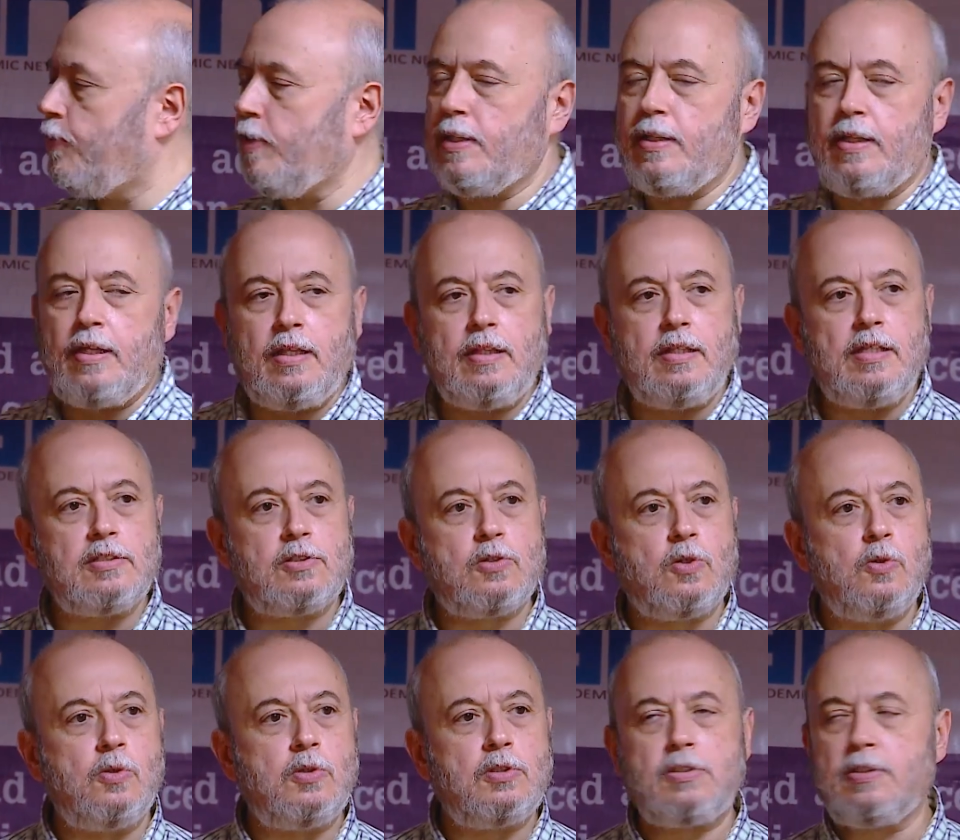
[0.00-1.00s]
in this
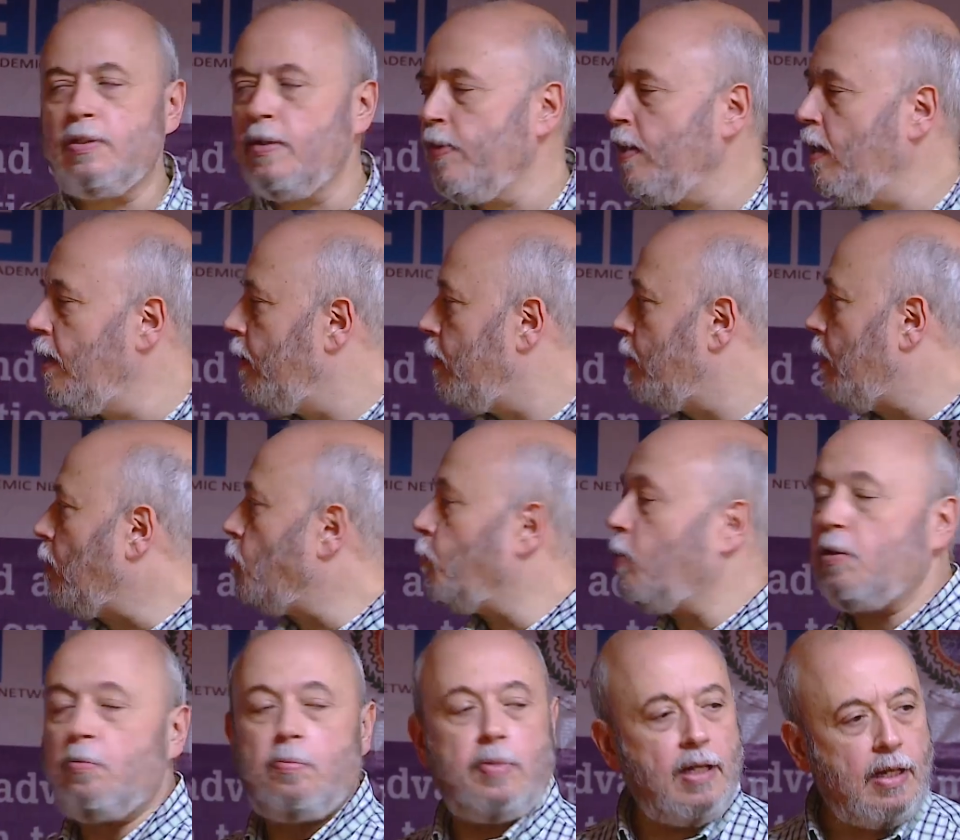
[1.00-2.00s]
course that
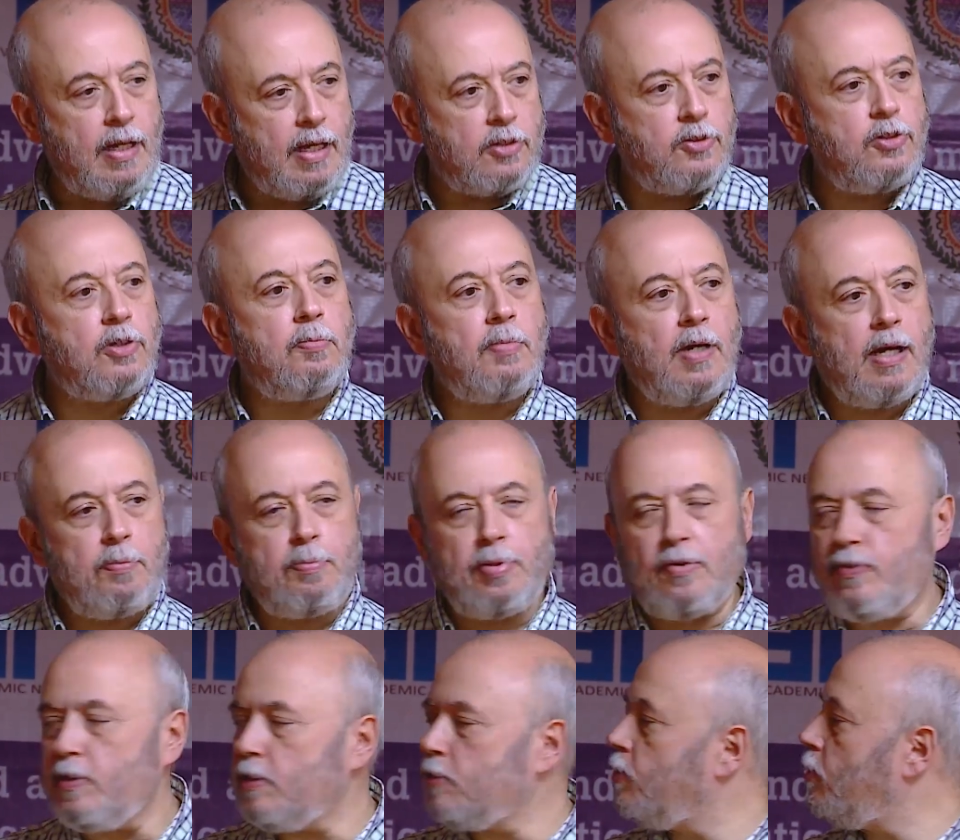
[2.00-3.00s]
will be lectured by
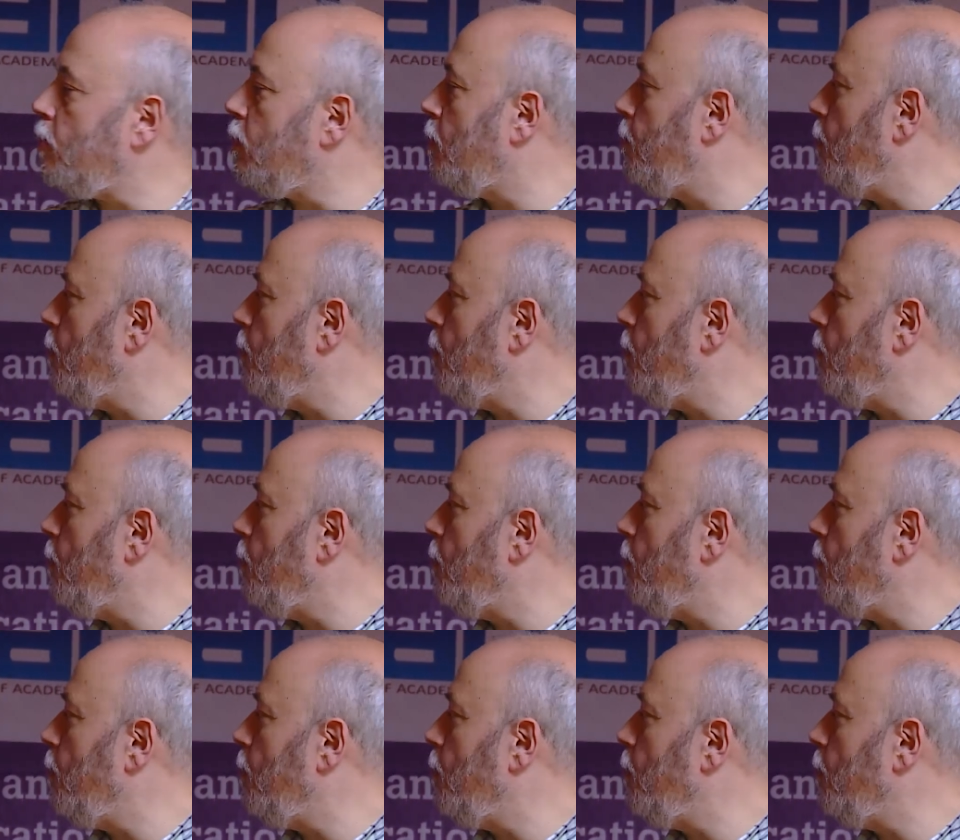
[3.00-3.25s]
Professor